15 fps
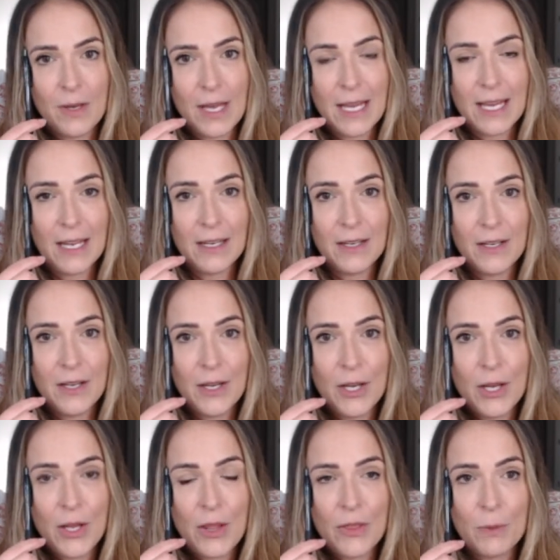And
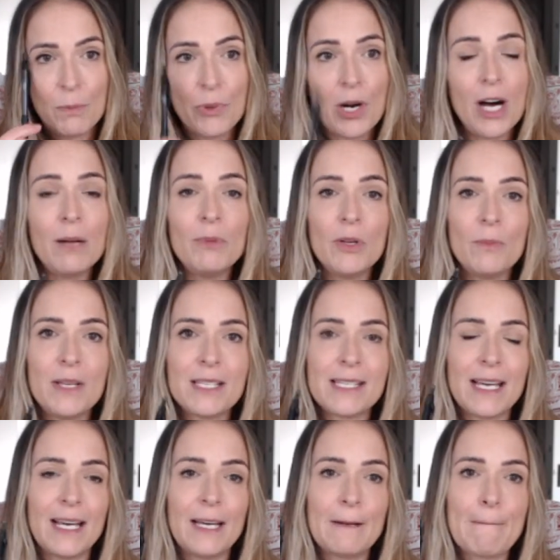the problem is
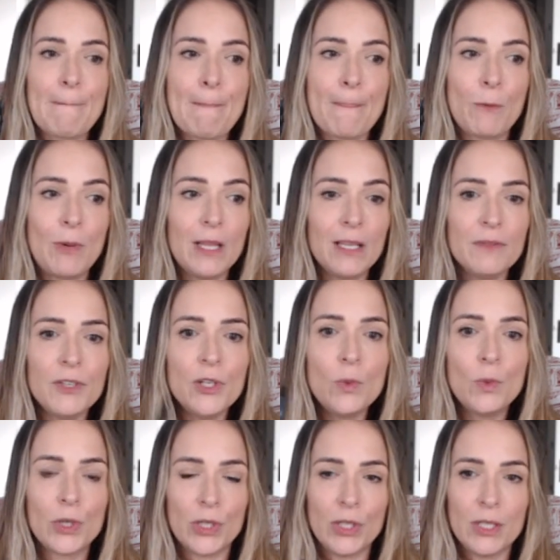that we live in a
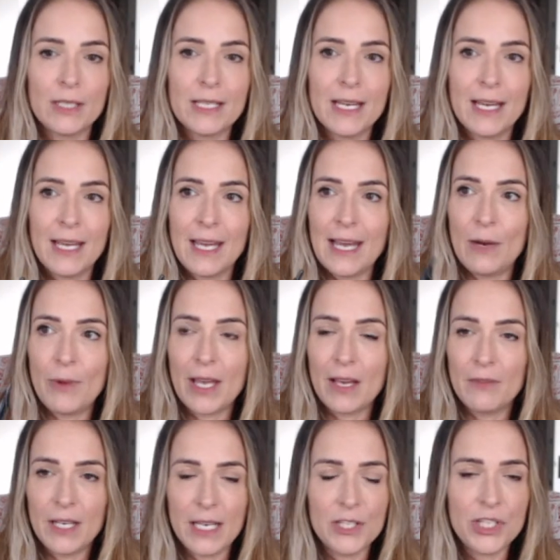world and we have
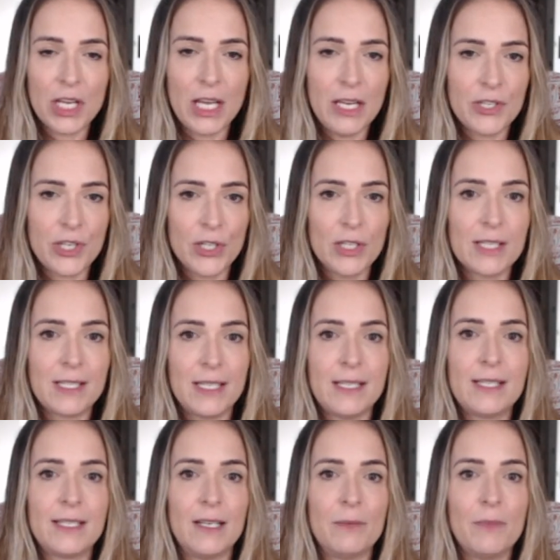an educational
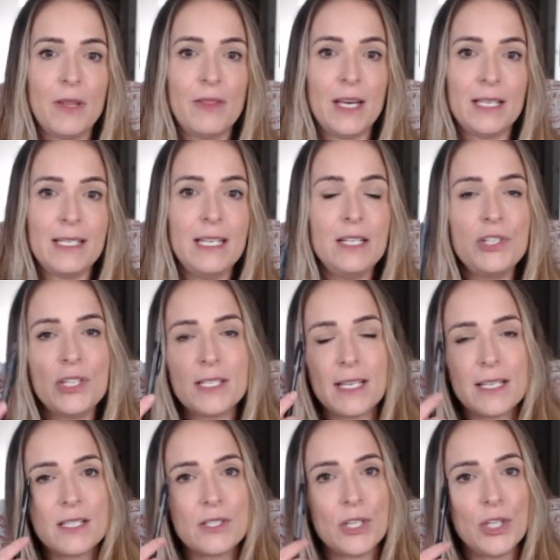system that teaches
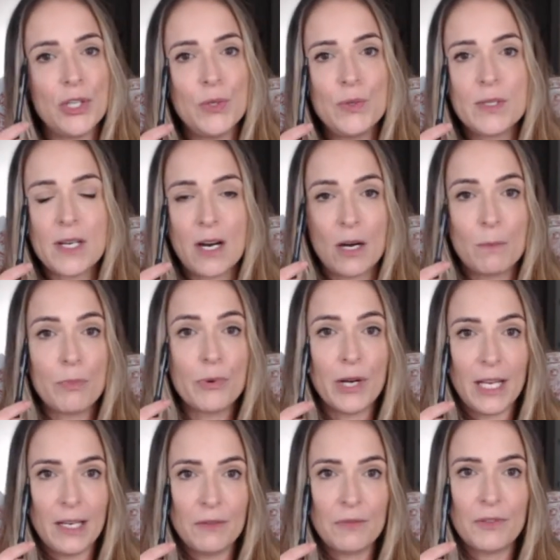us to use our
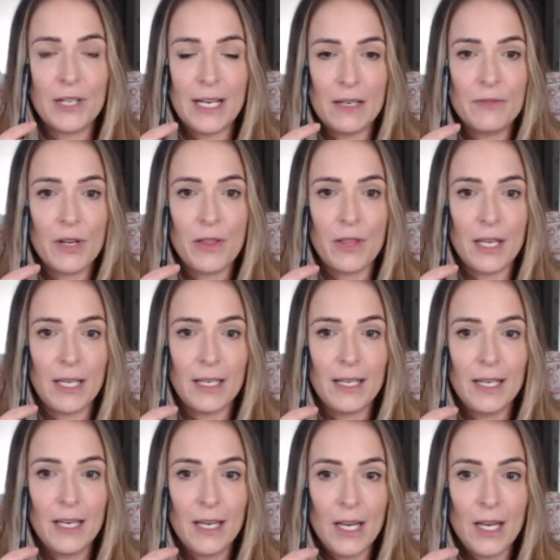brain for everything.